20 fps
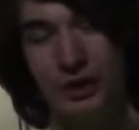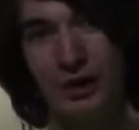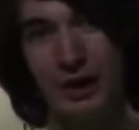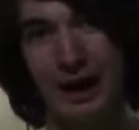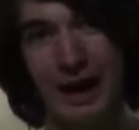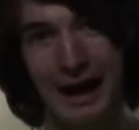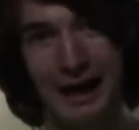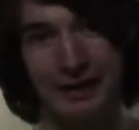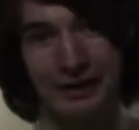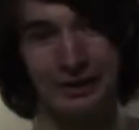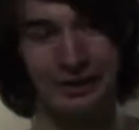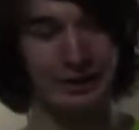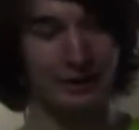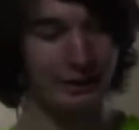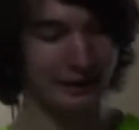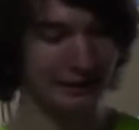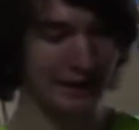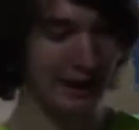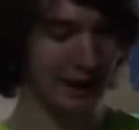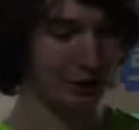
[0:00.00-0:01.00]
a ladder.
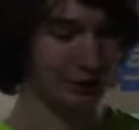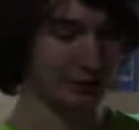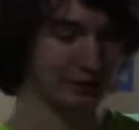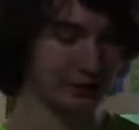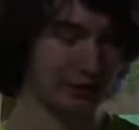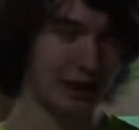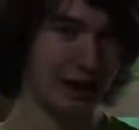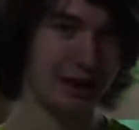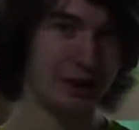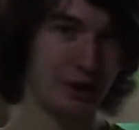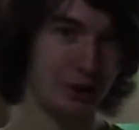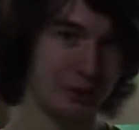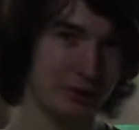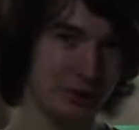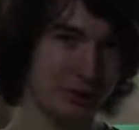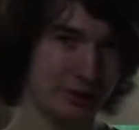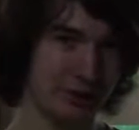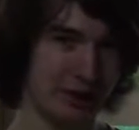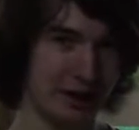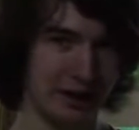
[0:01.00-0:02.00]
Now, I know what
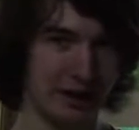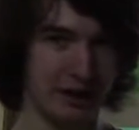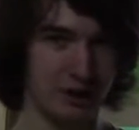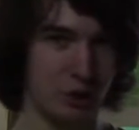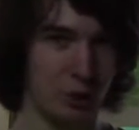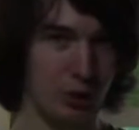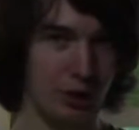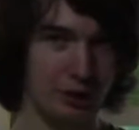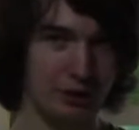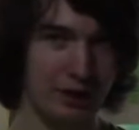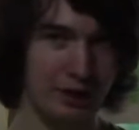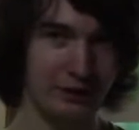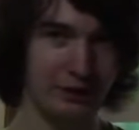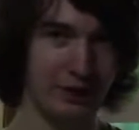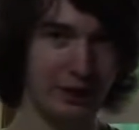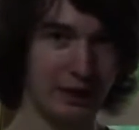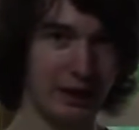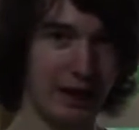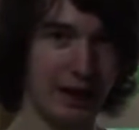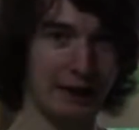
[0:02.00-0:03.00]
you're thinking. You already
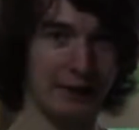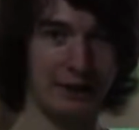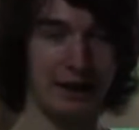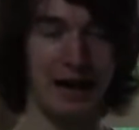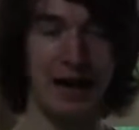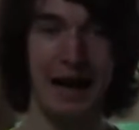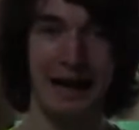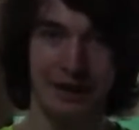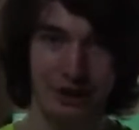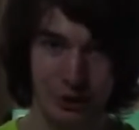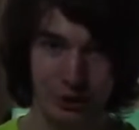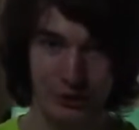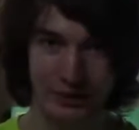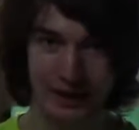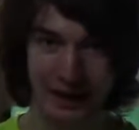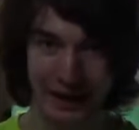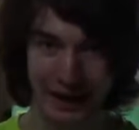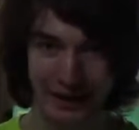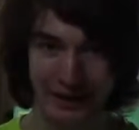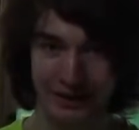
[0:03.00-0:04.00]
said ladder. I don't
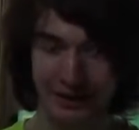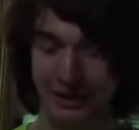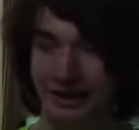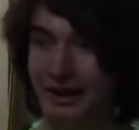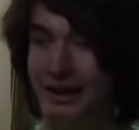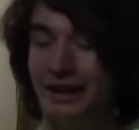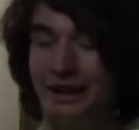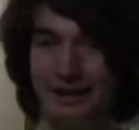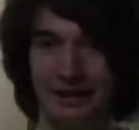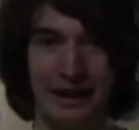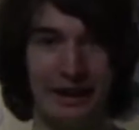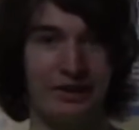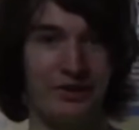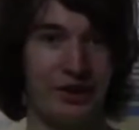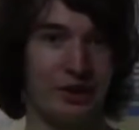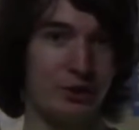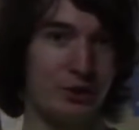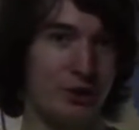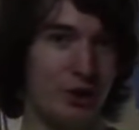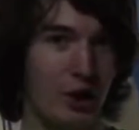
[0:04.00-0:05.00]
care. That's how
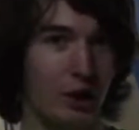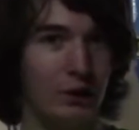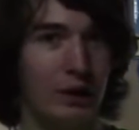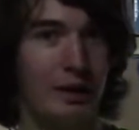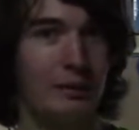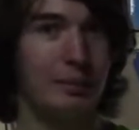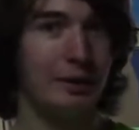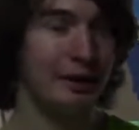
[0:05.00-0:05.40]
you go up,